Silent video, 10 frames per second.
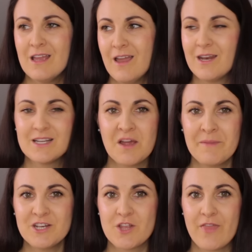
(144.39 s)
And as I
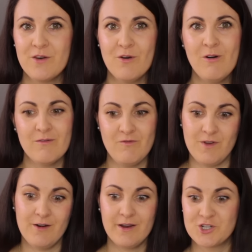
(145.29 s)
mentioned, they're not
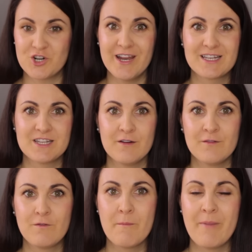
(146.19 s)
very
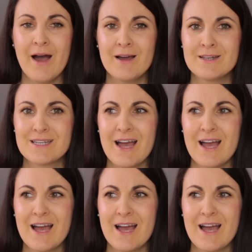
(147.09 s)
attractive, but